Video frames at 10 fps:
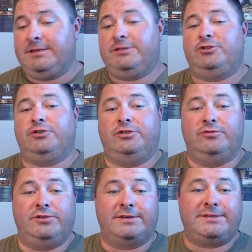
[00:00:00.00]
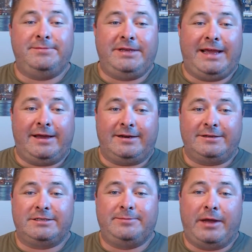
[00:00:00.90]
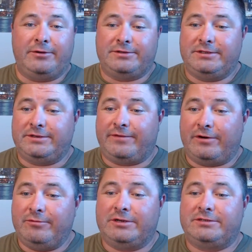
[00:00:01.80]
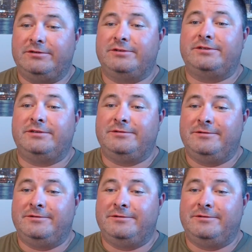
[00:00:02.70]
should you just be adding spouses of arm wrestlers,